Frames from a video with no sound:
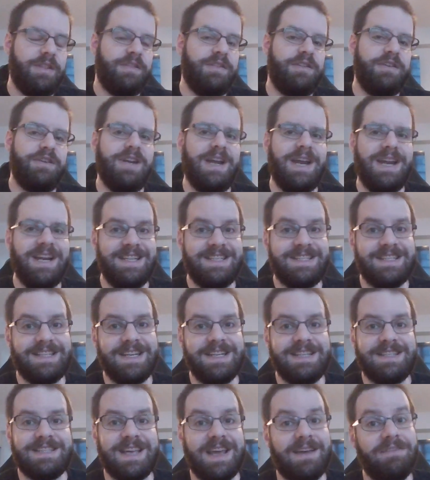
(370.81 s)
The United
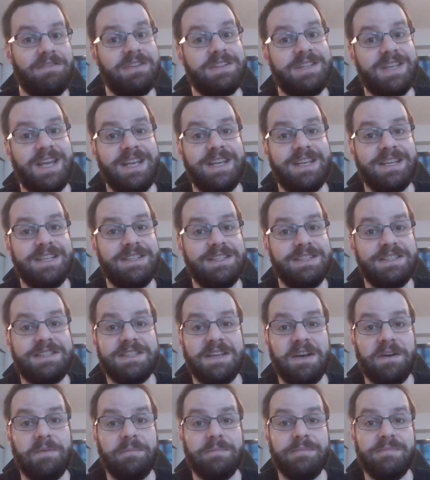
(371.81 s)
States, having taken
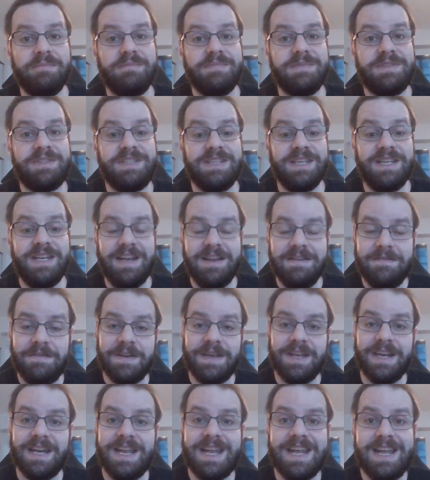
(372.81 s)
some
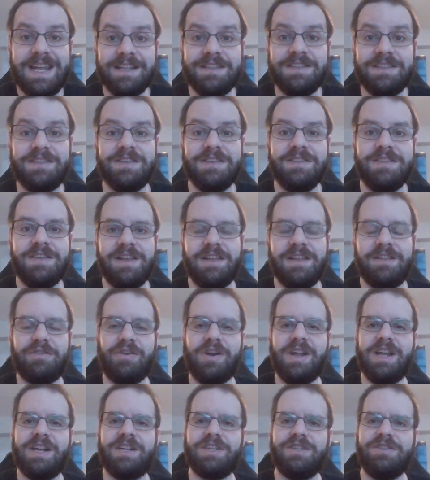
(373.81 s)
significant hits in the
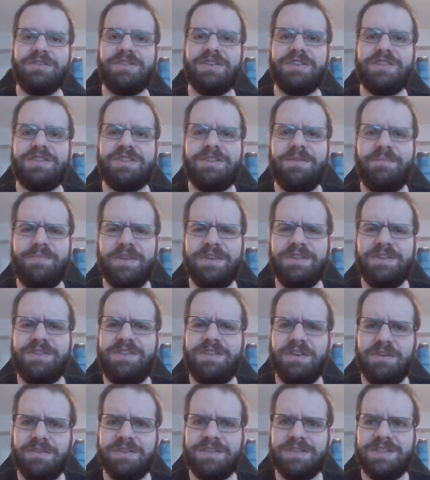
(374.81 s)
international system, is
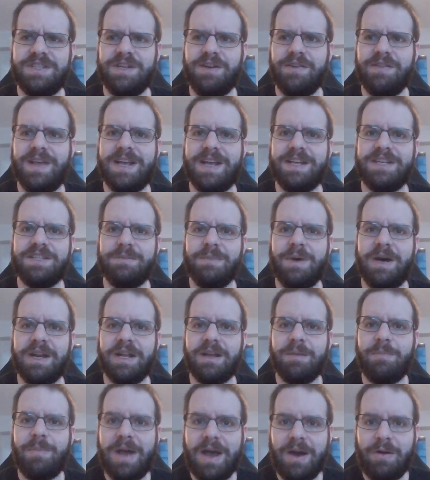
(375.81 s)
still considered the
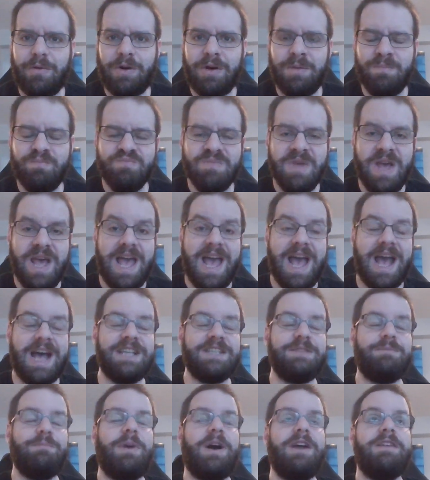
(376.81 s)
hegemonic power
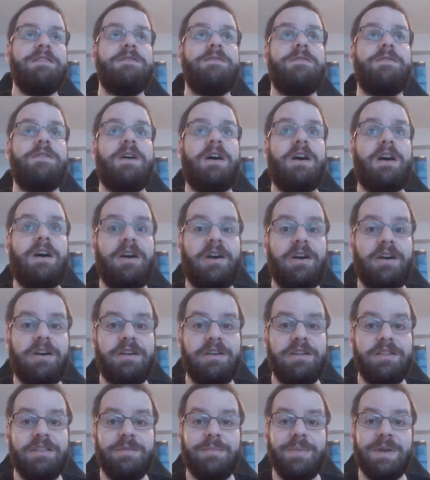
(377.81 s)
has by
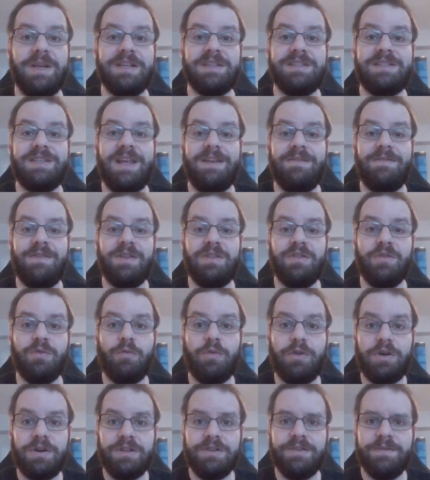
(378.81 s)
far the biggest navy in the
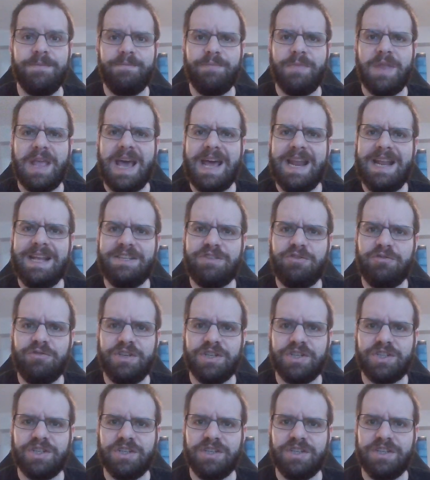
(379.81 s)
world and has
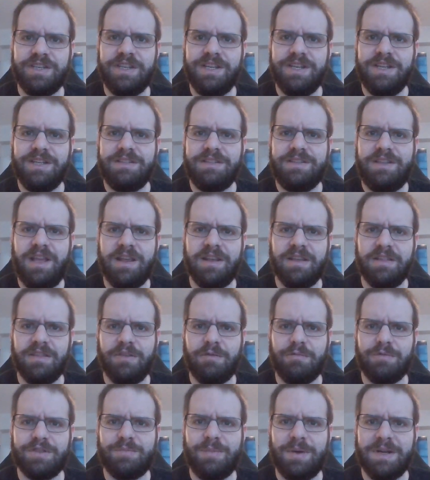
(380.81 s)
traditionally taken
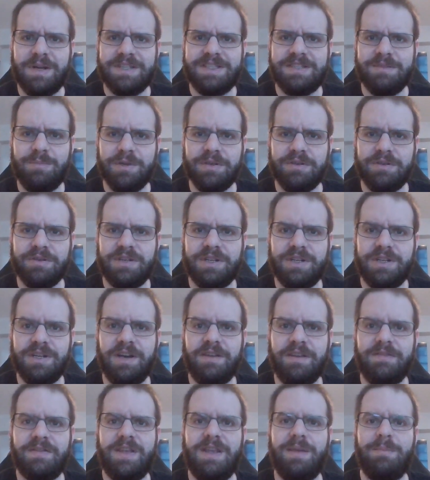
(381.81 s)
the responsibility
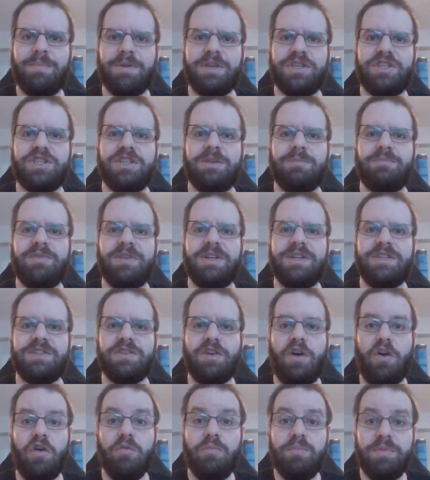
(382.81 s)
of keeping ship lanes
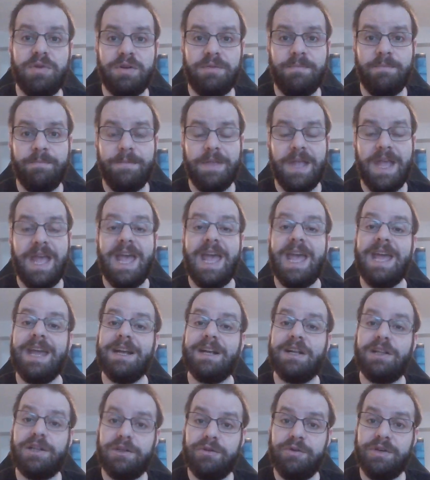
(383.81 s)
open,
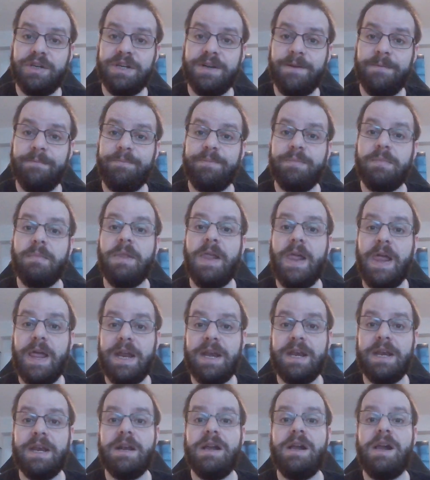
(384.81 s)
including
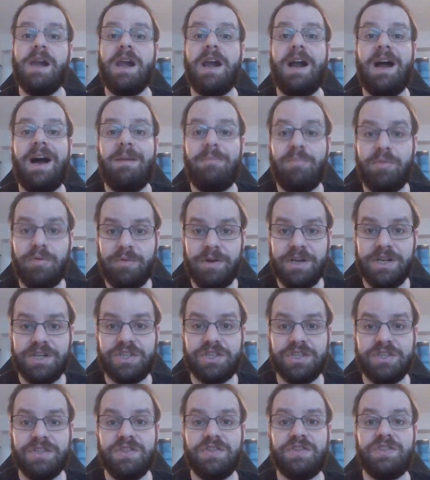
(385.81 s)
in
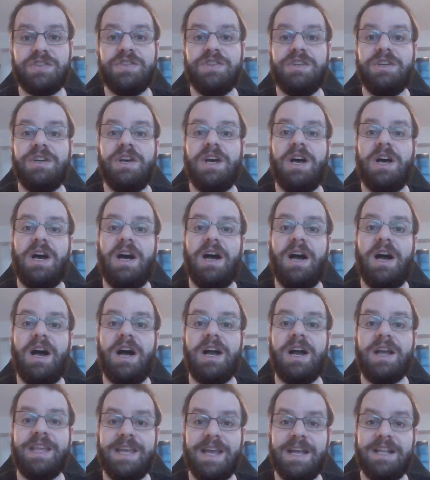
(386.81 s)
operations uh,
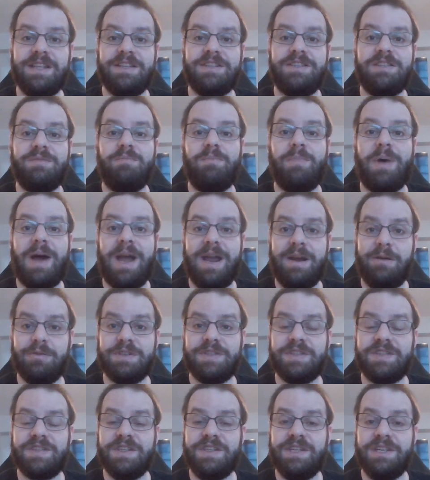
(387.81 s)
against
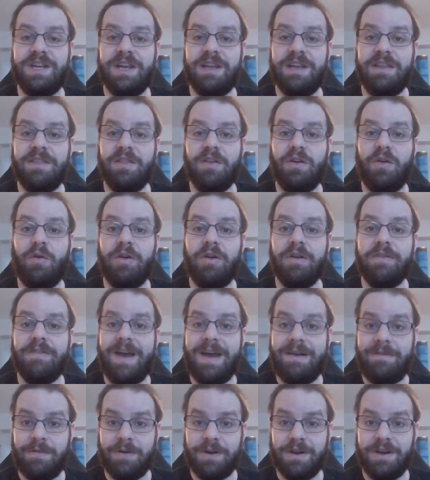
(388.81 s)
piracy in the Horn of
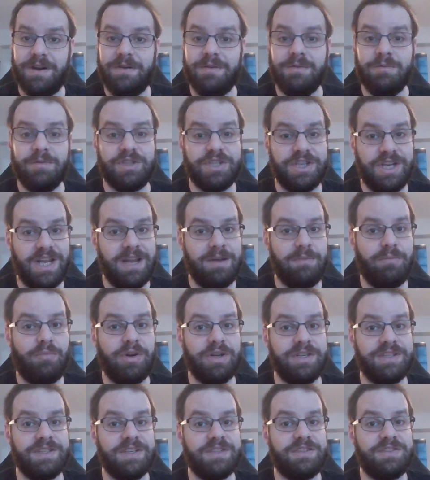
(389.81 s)
Africa, which again
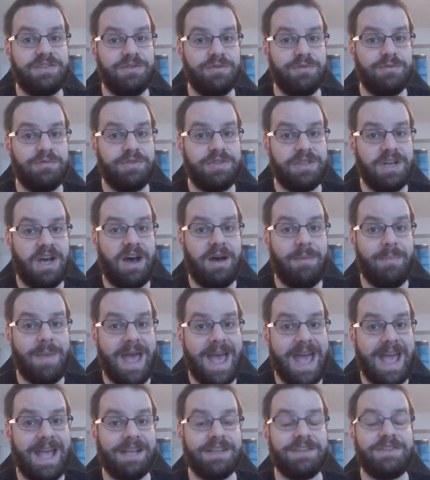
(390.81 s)
brings us to Tom
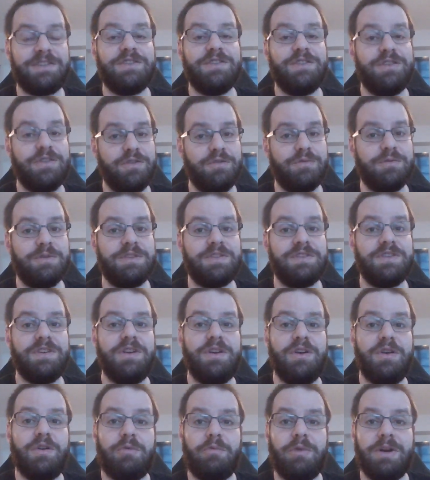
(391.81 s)
Hanks, who was
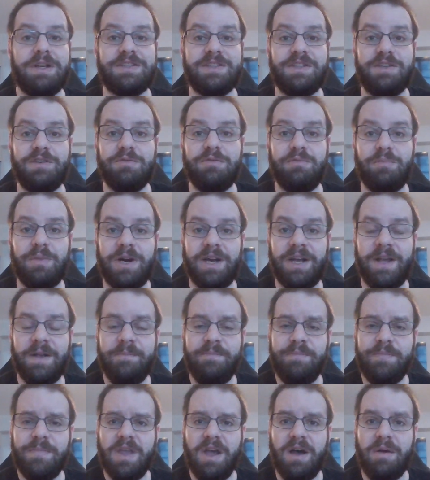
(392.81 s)
rescued by
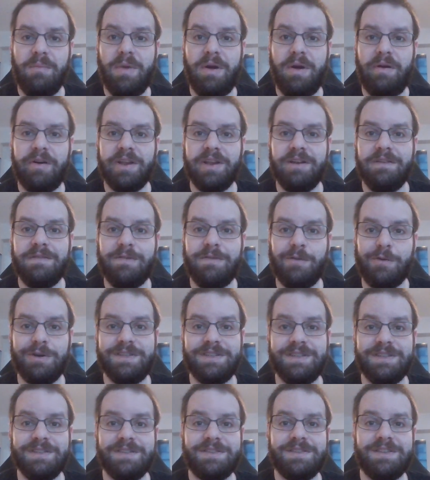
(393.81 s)
American
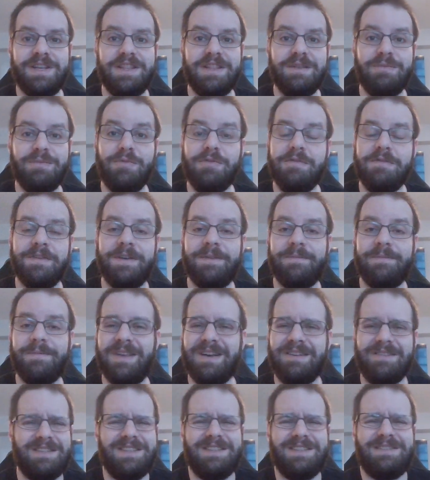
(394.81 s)
forces in the movie,
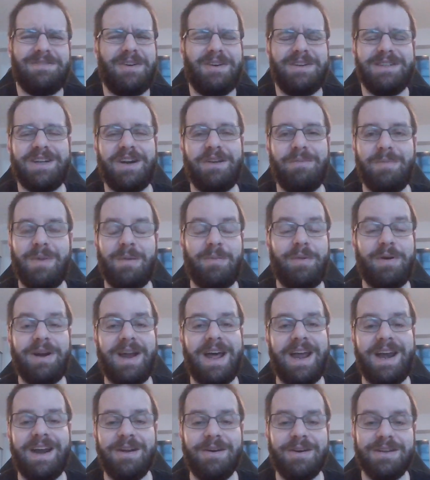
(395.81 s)
at least as far as I remember.
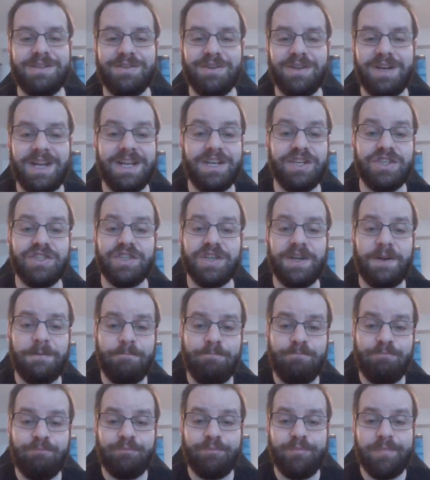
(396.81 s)
I don't know, I saw it ages ago.
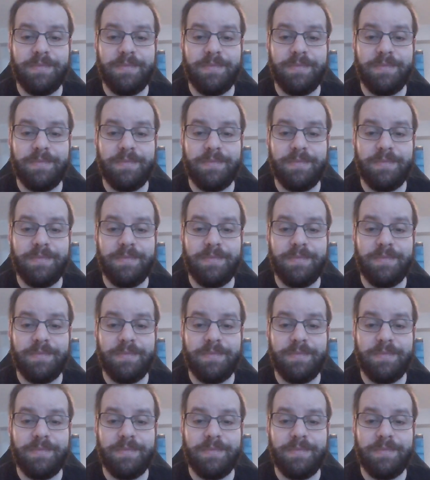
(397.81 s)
